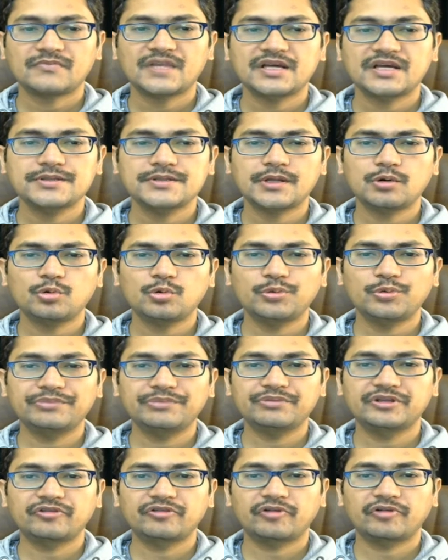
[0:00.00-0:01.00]
Now
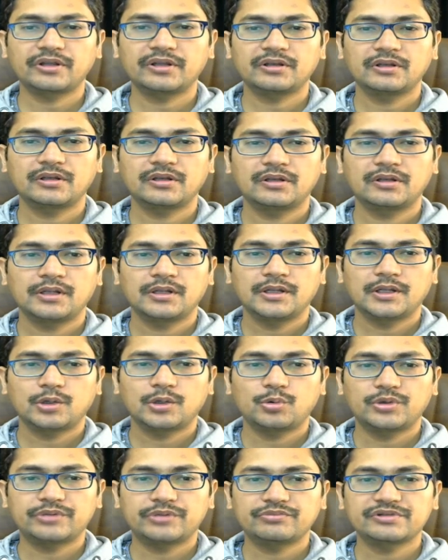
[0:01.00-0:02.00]
queen b3,
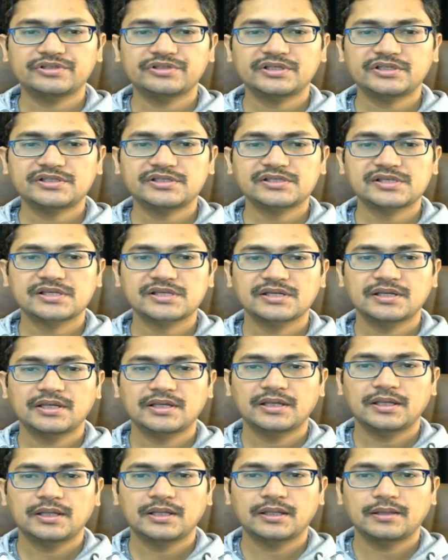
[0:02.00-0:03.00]
queen b6,
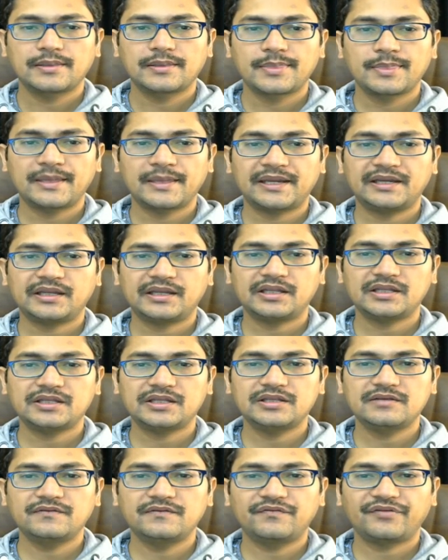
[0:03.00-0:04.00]
knight
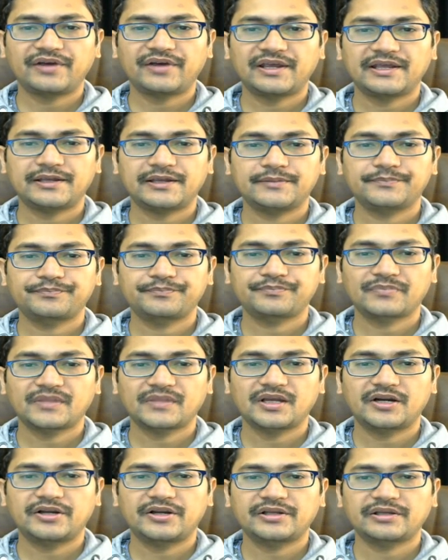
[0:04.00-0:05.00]
e5,
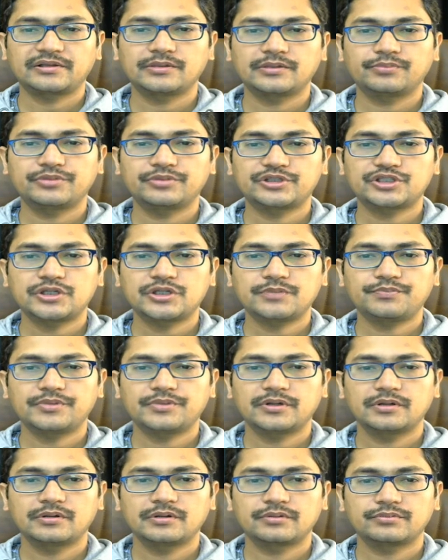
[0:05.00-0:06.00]
attacking the
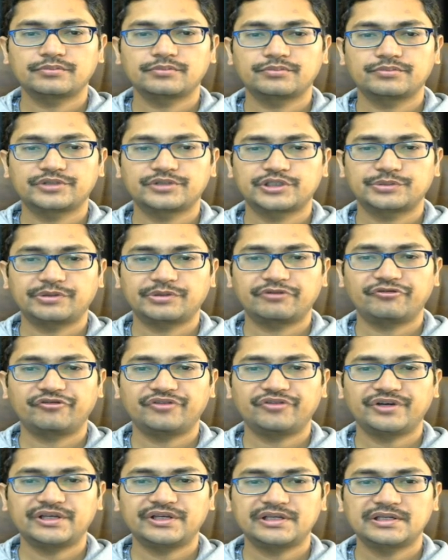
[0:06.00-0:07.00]
bishop, bishop
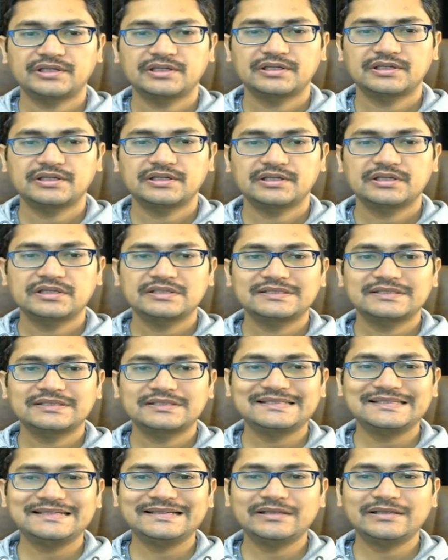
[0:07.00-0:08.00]
f5,
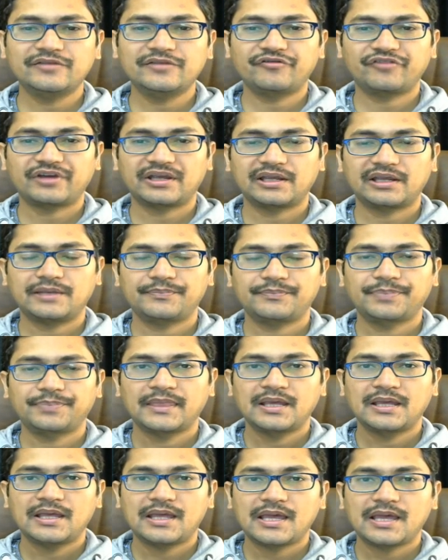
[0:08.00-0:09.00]
cd5.
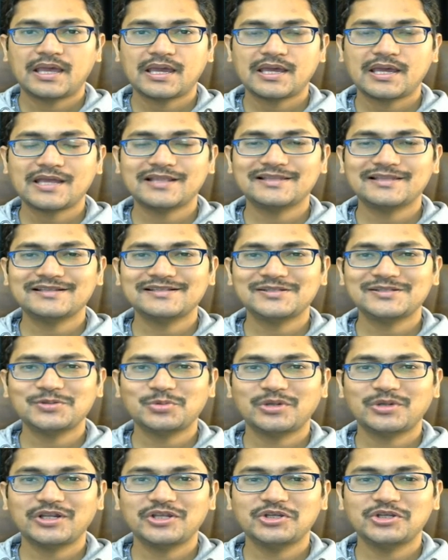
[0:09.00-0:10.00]
And this is
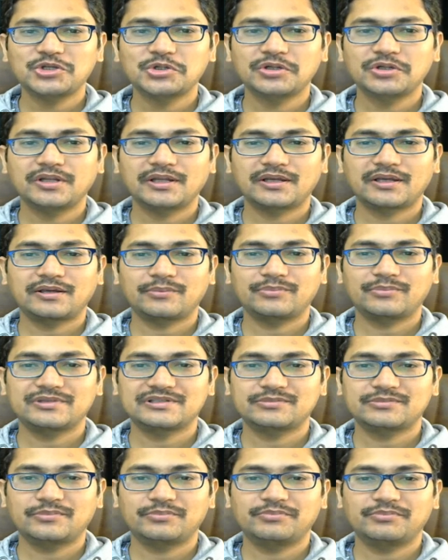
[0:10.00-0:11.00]
very unique
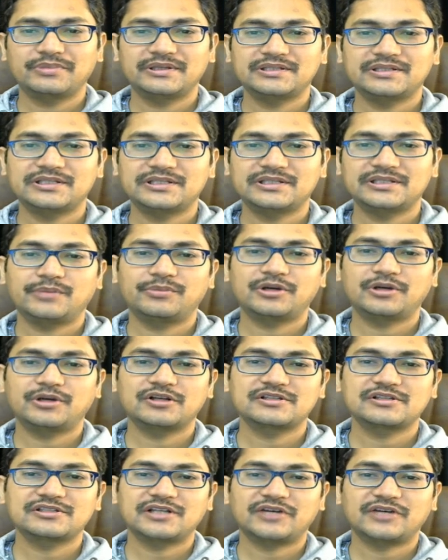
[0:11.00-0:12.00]
basically
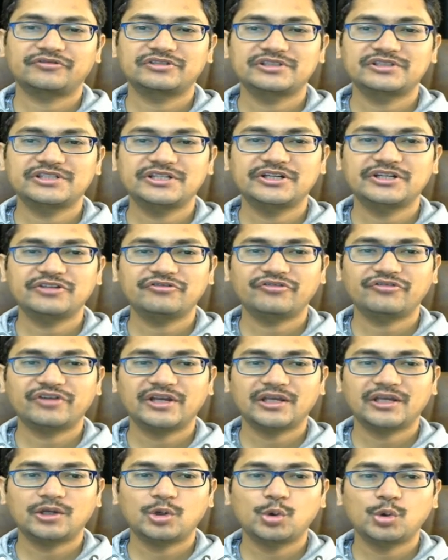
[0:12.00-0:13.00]
because after
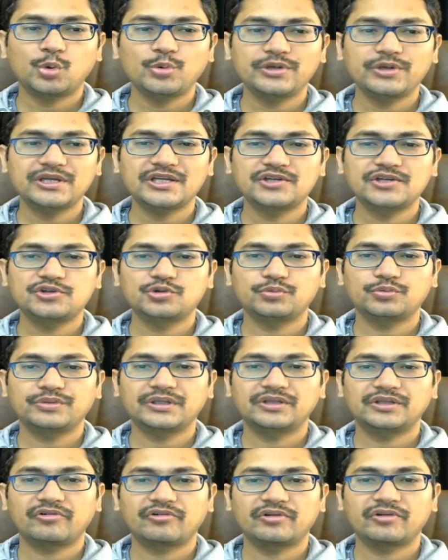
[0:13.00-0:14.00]
cd5, queen into
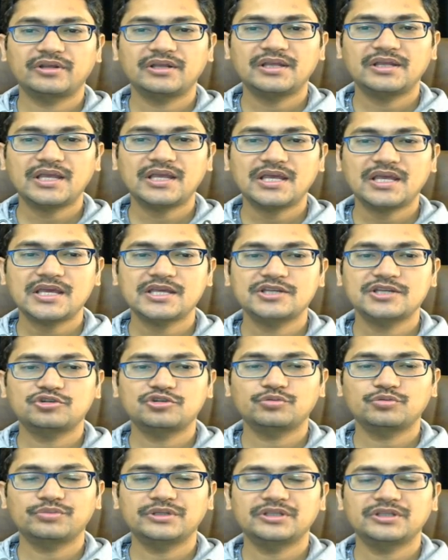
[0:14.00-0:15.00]
b3, a
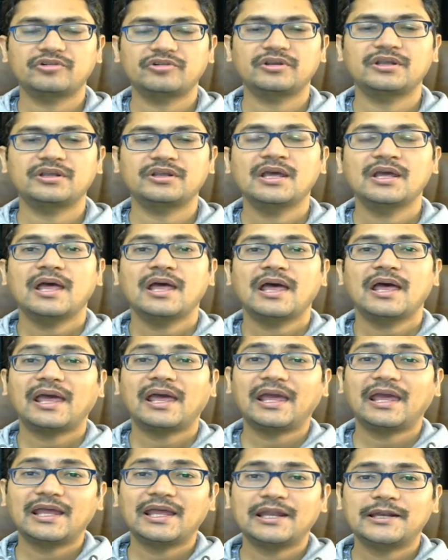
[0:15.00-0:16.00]
into b3,
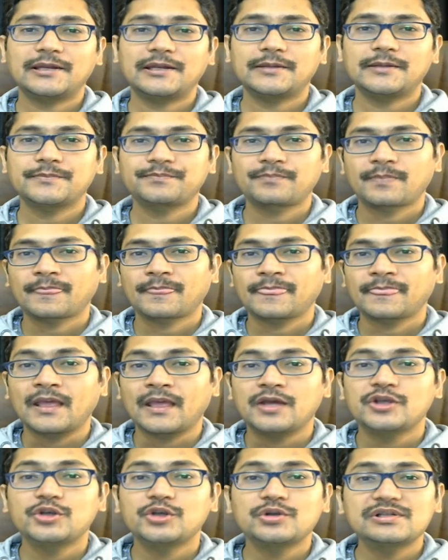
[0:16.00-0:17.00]
and
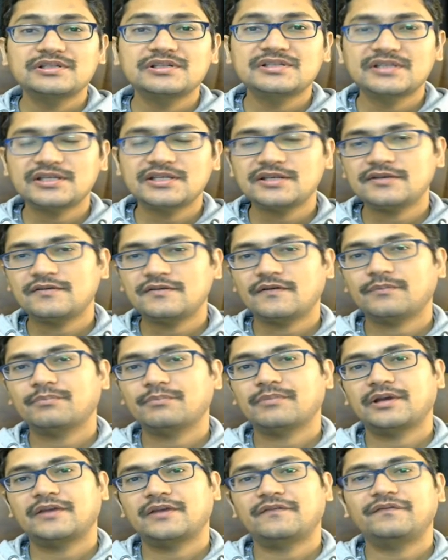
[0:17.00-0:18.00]
you'll see
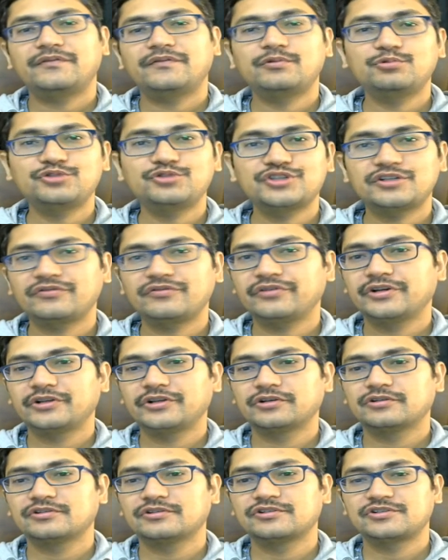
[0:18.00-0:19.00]
my future
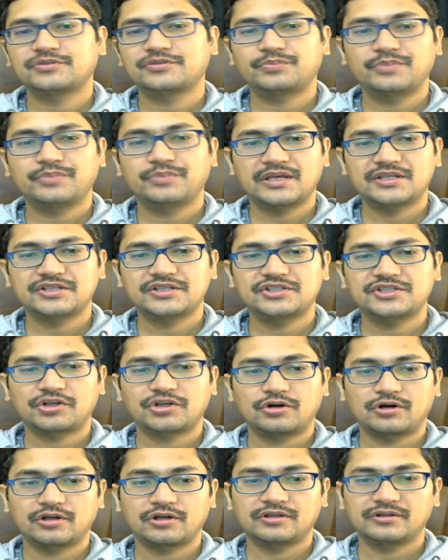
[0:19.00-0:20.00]
videos based
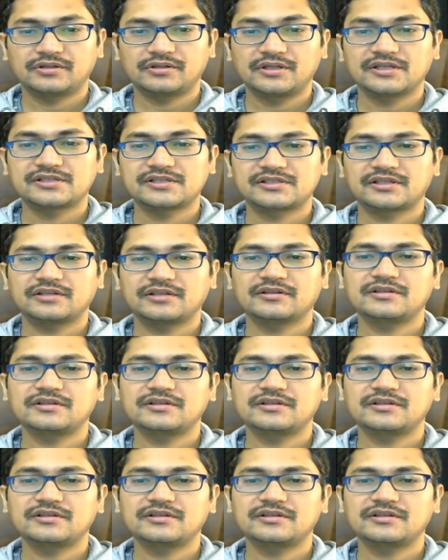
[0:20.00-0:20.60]
on this.